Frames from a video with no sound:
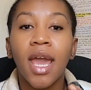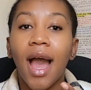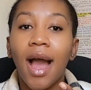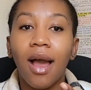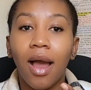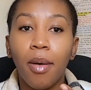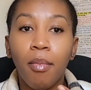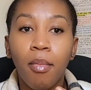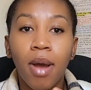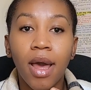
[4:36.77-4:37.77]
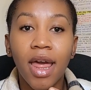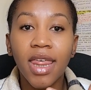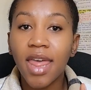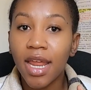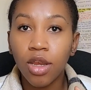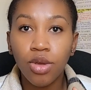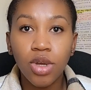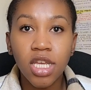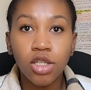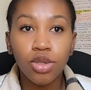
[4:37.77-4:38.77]
Then you
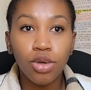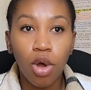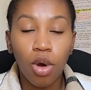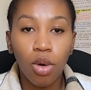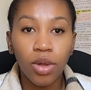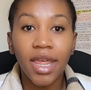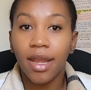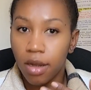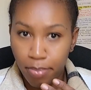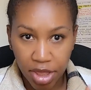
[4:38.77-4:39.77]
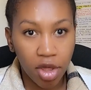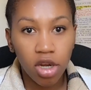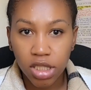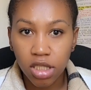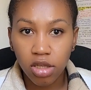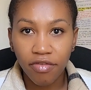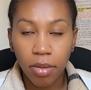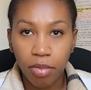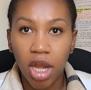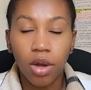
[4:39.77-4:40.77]
need to know pathologies of the
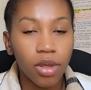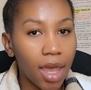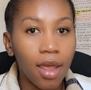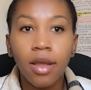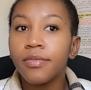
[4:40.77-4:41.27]
brain, okay?